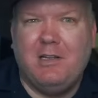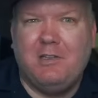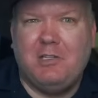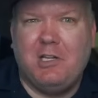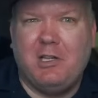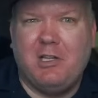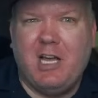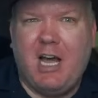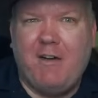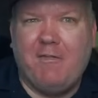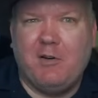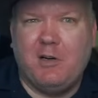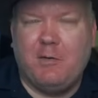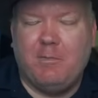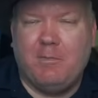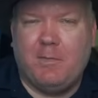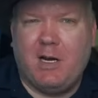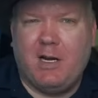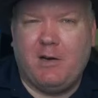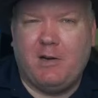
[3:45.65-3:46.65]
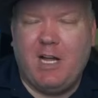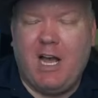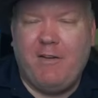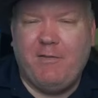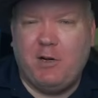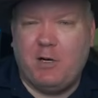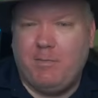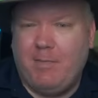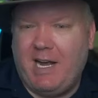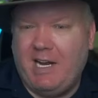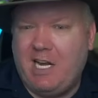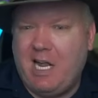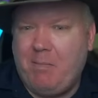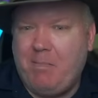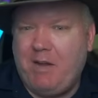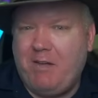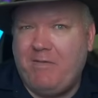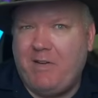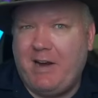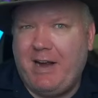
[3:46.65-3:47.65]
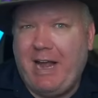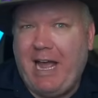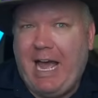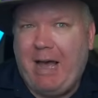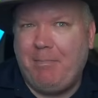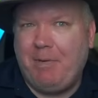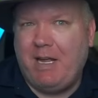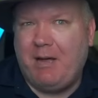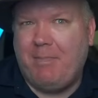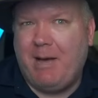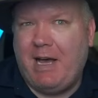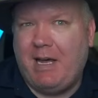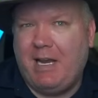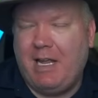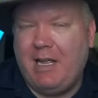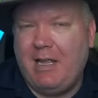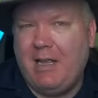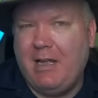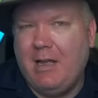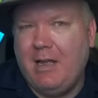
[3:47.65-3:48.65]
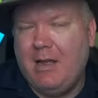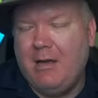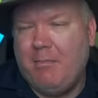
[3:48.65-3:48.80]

So the governor, governor might not be very happy about it,